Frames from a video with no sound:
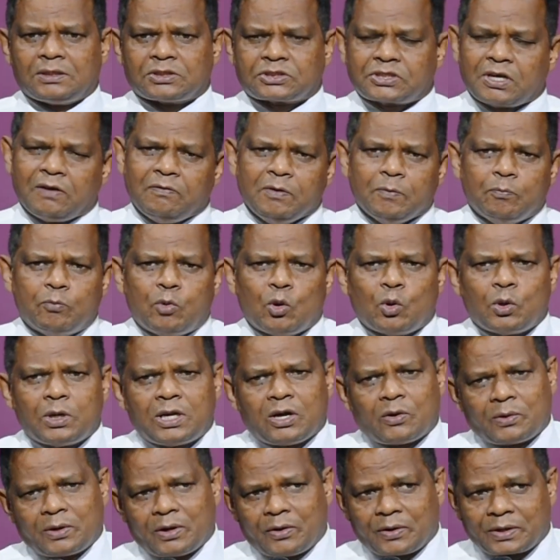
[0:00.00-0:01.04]
shall we bow
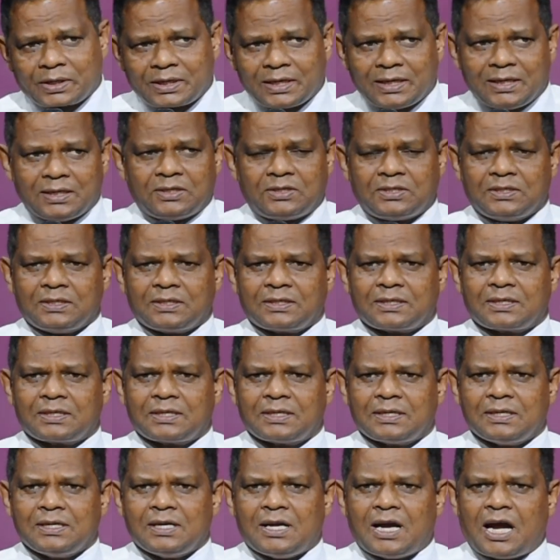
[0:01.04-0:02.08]
down our head
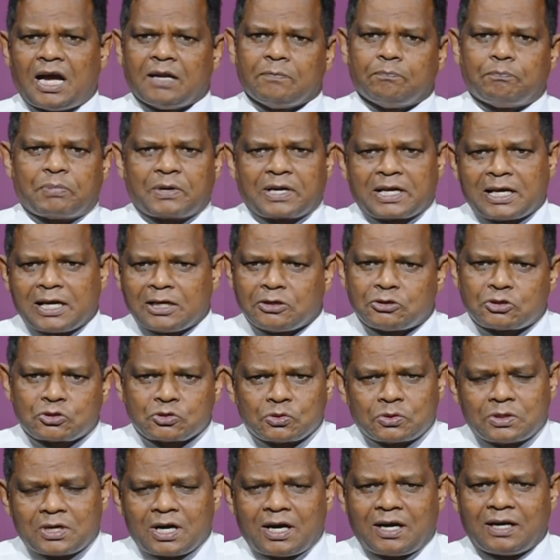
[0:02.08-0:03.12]
and pray
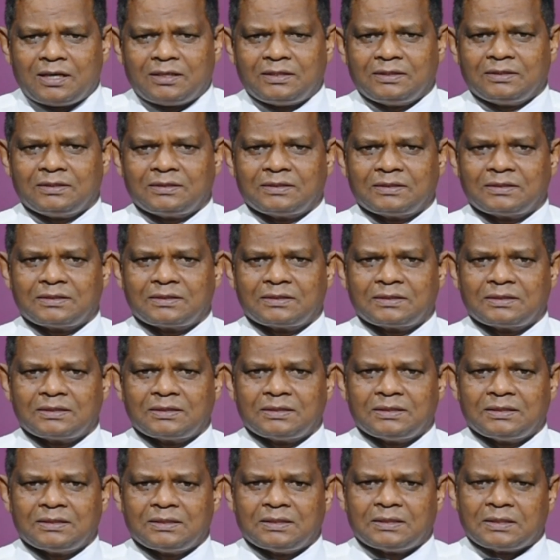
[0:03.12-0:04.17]
unto God?
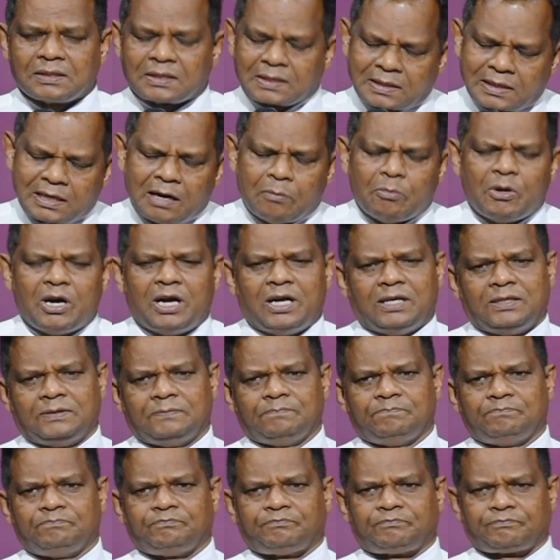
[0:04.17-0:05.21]
Come
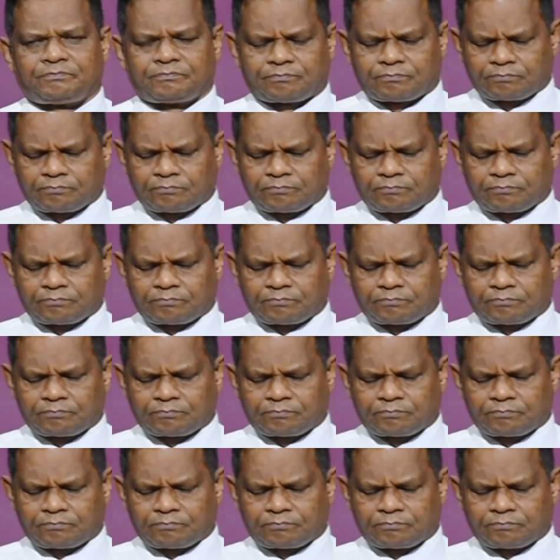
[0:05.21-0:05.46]
on.